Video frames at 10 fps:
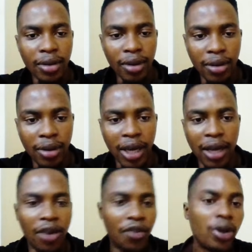
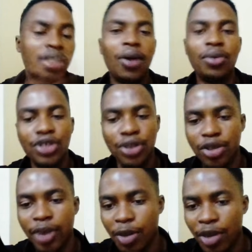Okay, of course, I won't show you
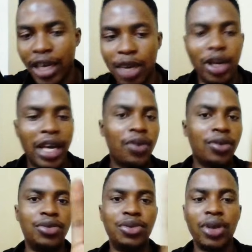my API key, but like
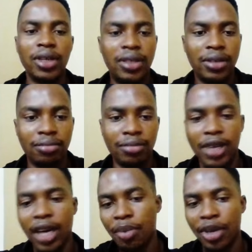you just
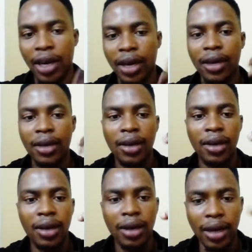come here
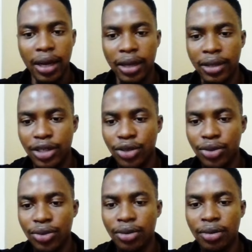and
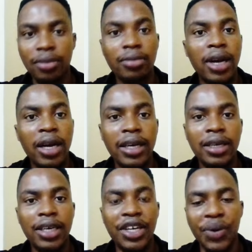you click
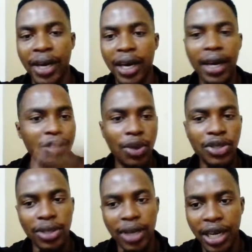create. Once
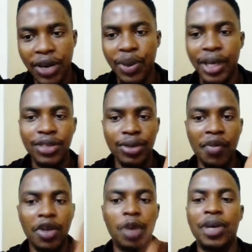you click create, you have
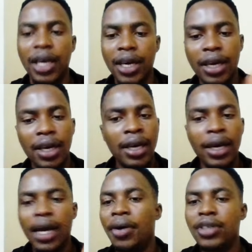the API key.
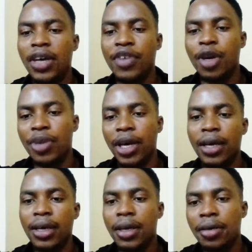And once you have the API
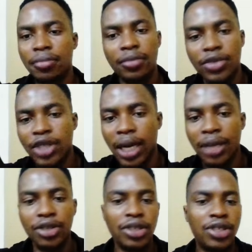key, you
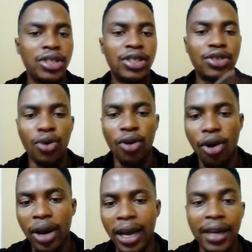can just use it to
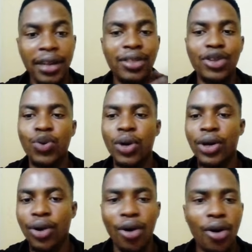call anything you want to
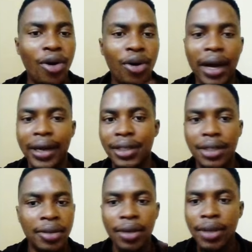call and
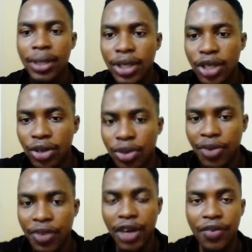you'll be
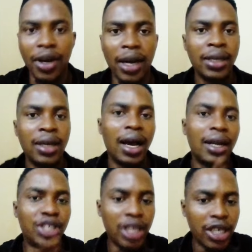very fine.
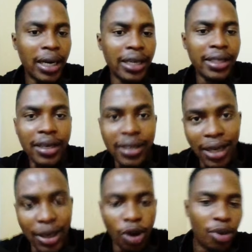And generally, there is
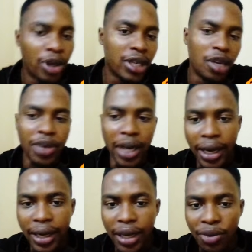an onboarding
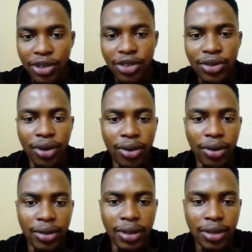API key. Once you log
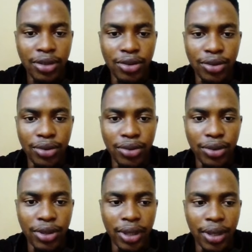on to
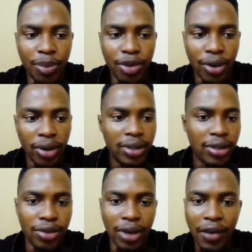the products,
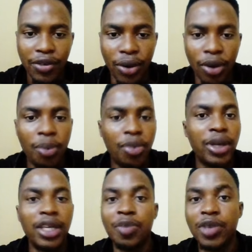you have your
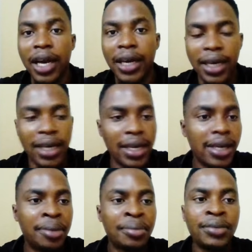onboarding API
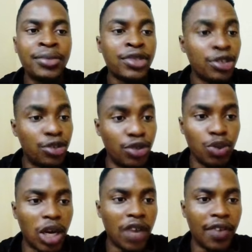key to do
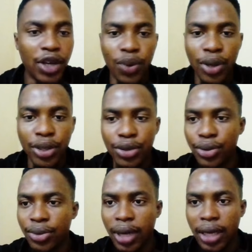whatever you want to
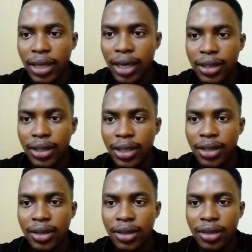do. And I think
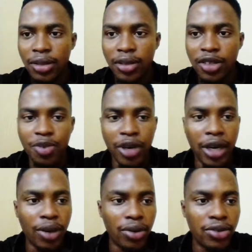it's
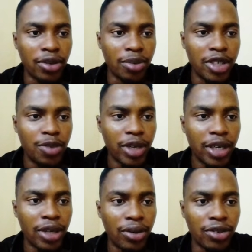pretty awesome. It's
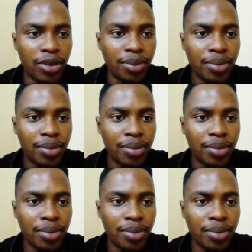pretty awesome.